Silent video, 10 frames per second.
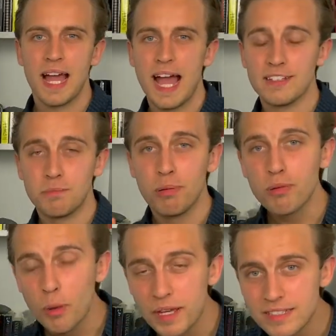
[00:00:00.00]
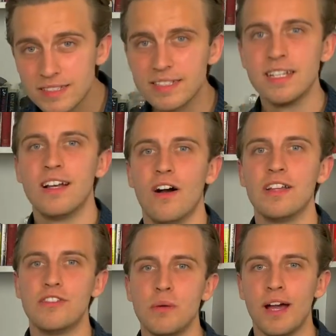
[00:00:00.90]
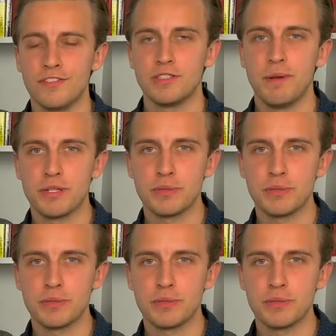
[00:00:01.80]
As promised, I do have a special